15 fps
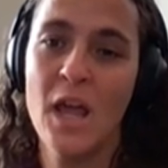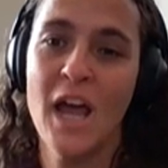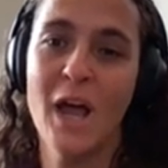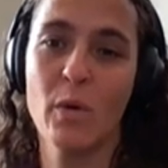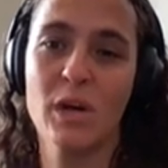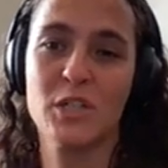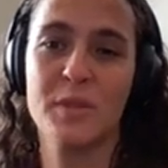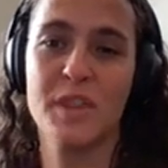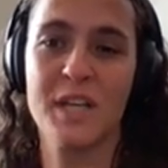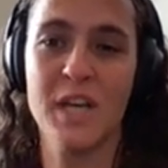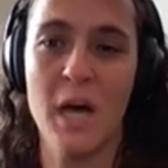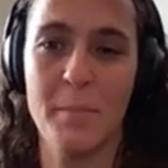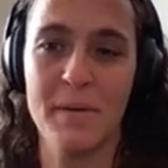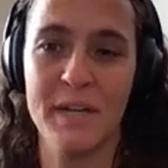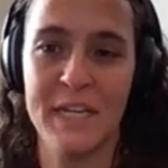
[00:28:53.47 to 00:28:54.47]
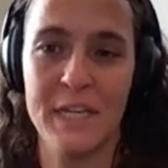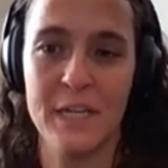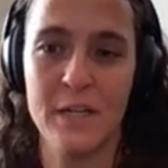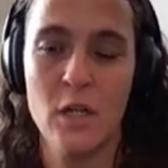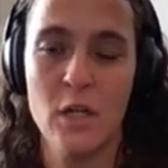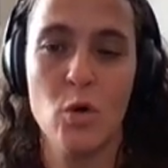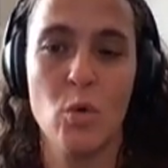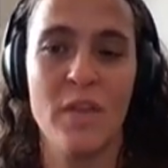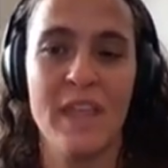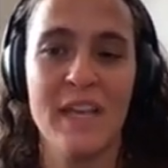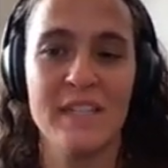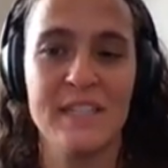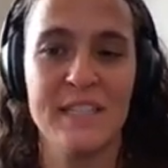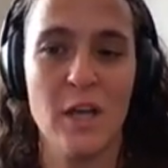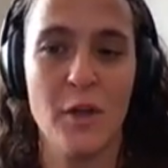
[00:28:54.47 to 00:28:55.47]
I worked with a company where they
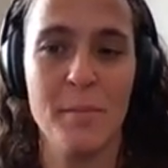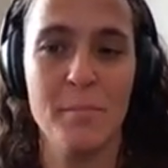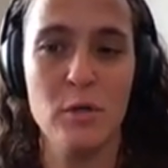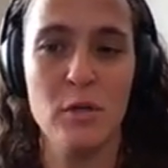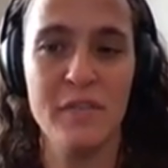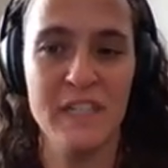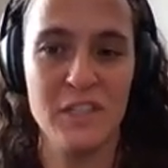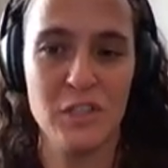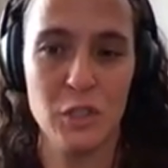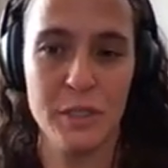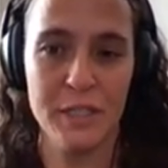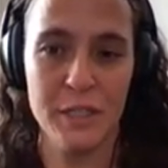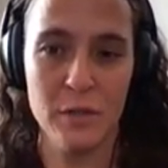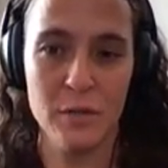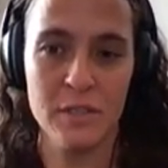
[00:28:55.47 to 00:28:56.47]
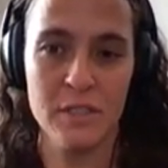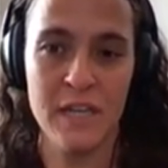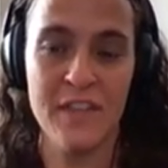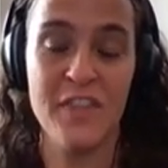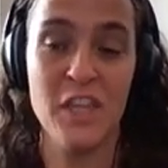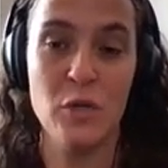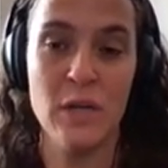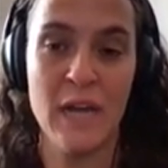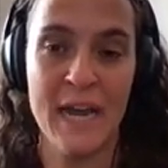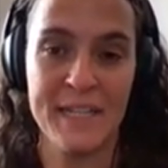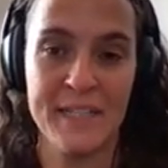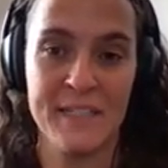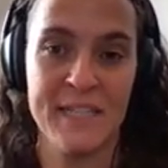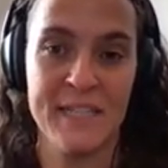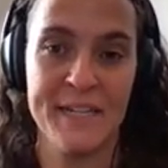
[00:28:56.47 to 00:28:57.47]
sell to movie studios in the
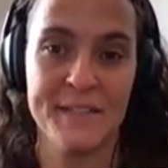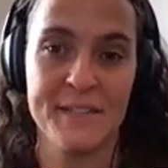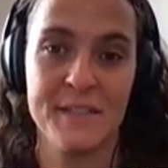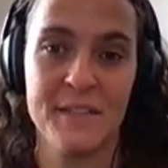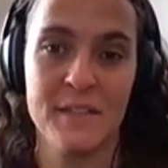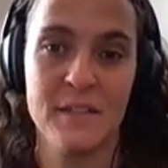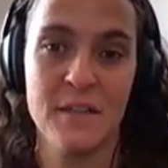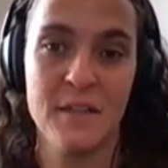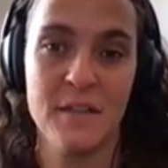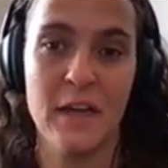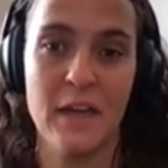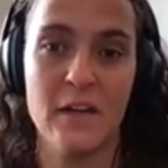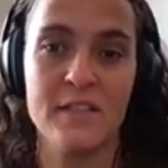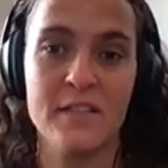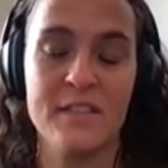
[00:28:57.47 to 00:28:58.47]
United States. There's